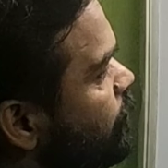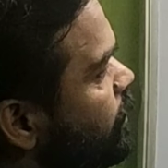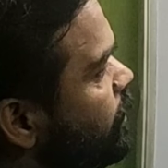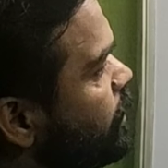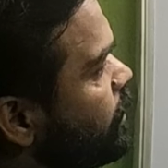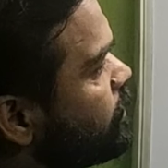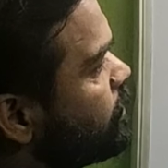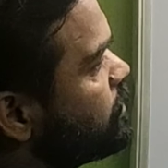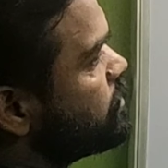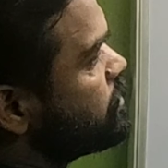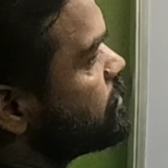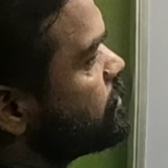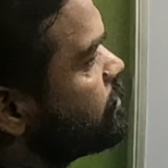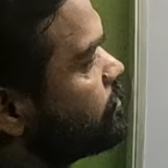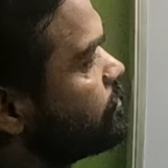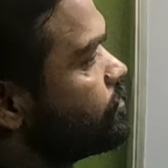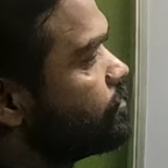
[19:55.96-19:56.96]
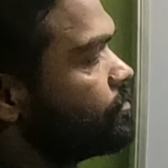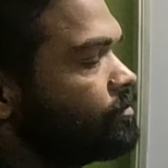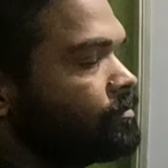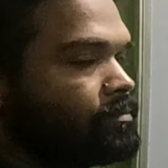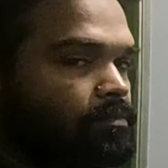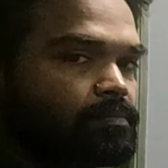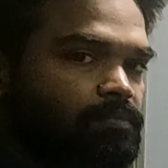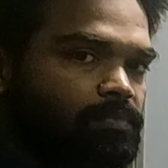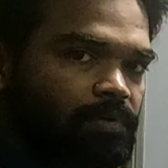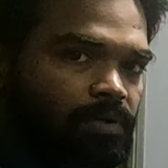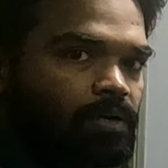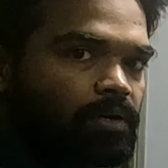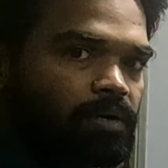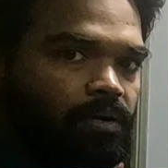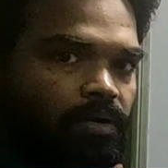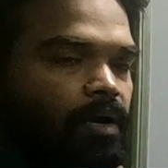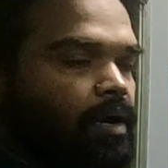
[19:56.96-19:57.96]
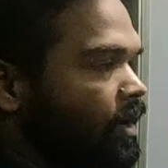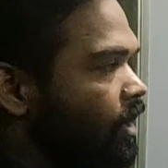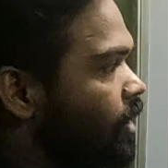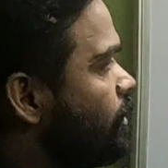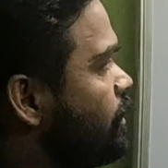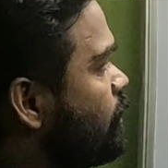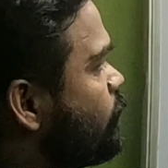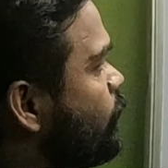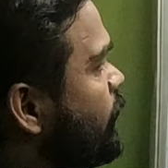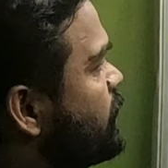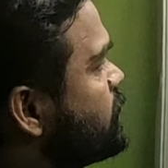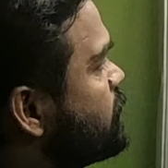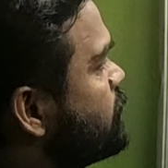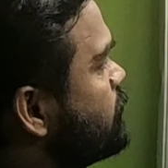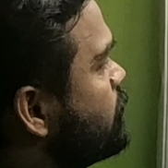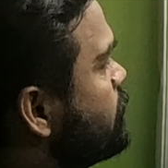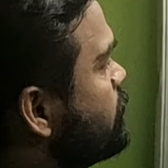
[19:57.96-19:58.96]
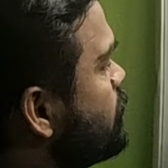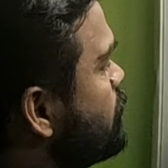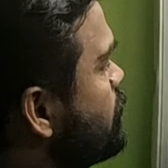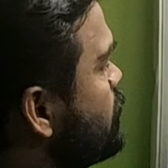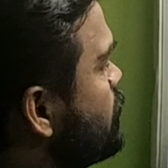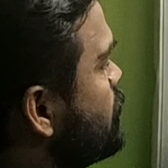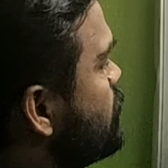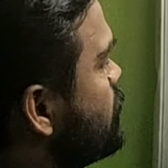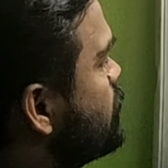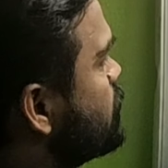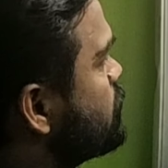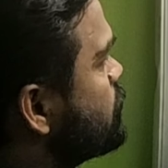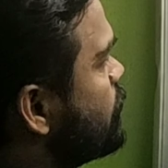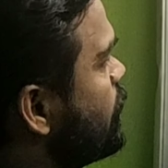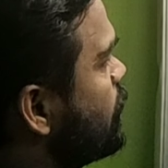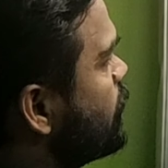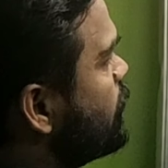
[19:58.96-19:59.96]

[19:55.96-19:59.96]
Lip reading: write like this. Now I'll equate. So I'll